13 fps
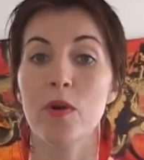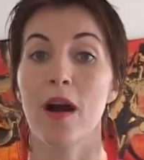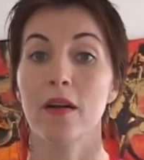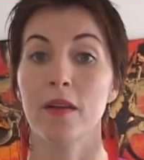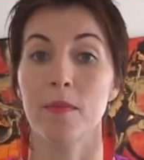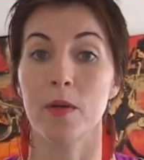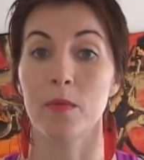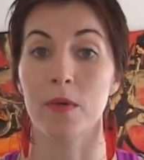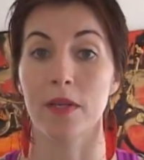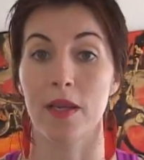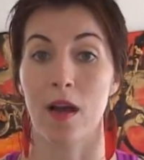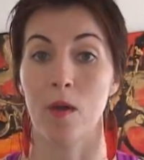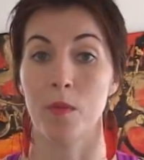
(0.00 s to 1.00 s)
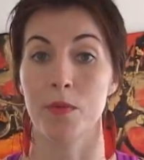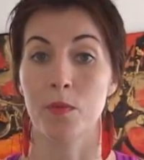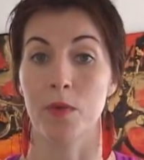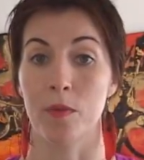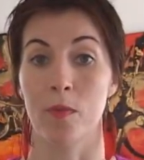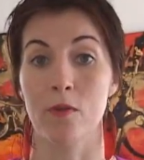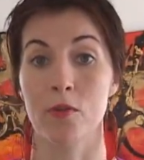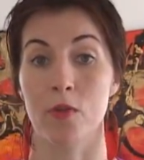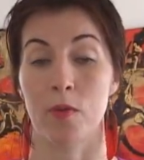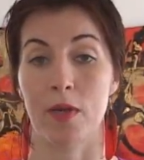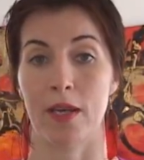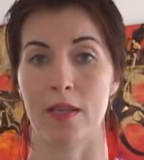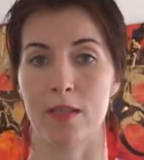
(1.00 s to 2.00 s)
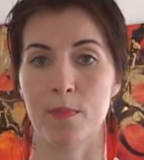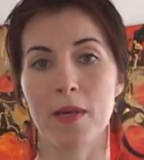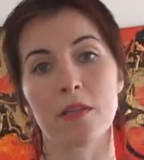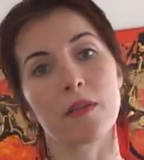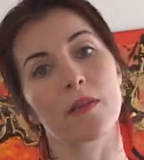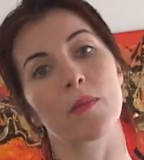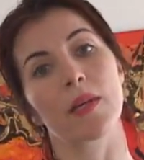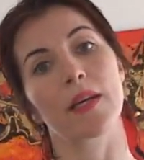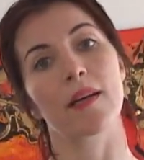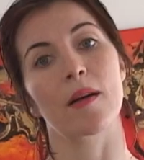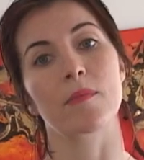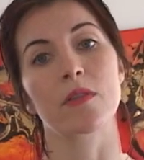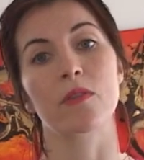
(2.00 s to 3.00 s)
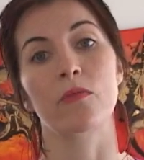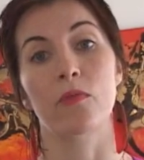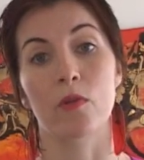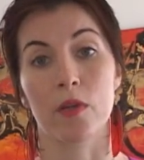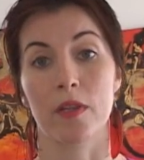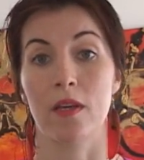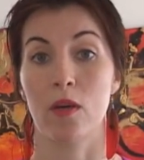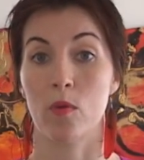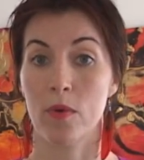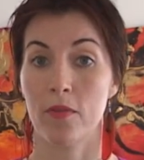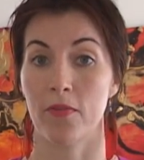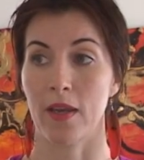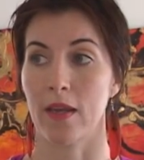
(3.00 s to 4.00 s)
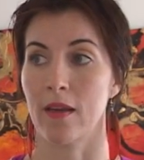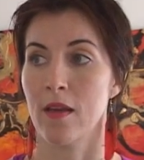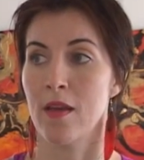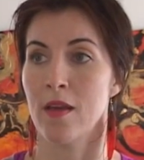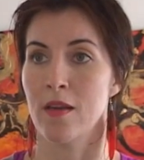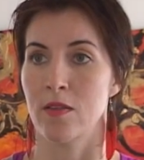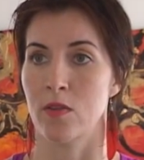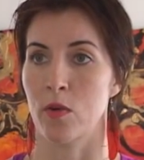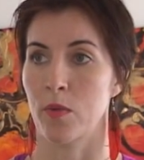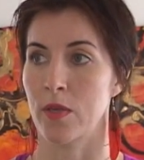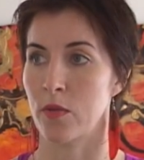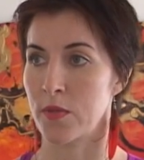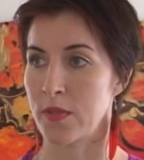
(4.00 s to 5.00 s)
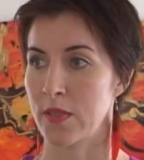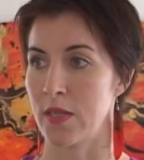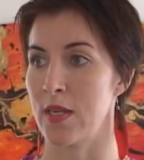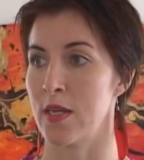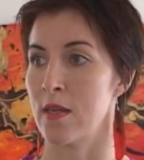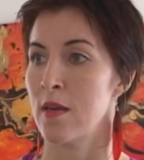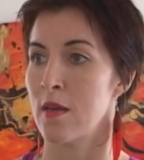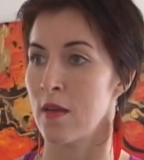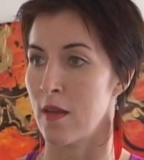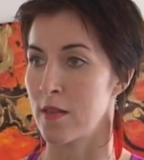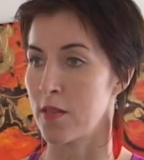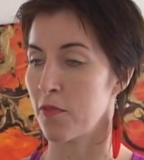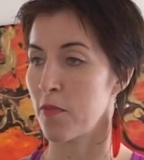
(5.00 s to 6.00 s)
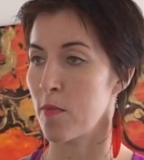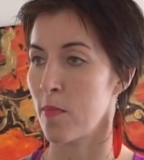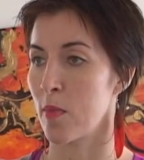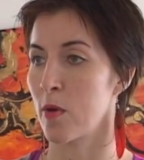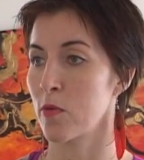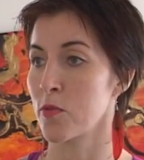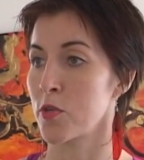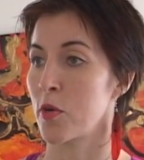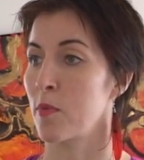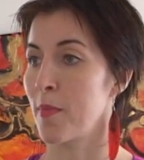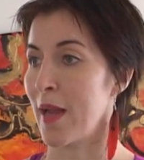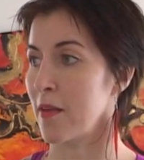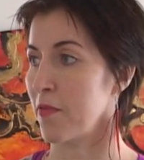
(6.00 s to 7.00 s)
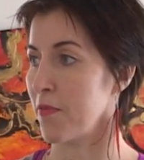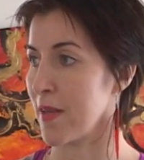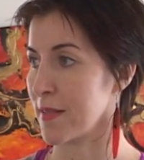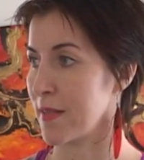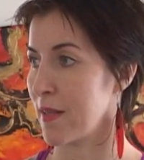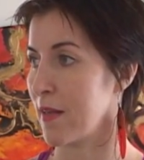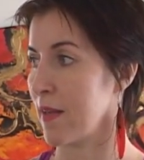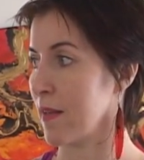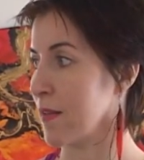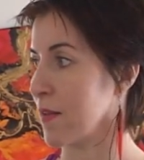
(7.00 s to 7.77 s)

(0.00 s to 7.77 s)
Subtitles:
alchemy really helps with mojo reading, especially when it comes to fourth gear riffing. So when you see a different mojo manifested in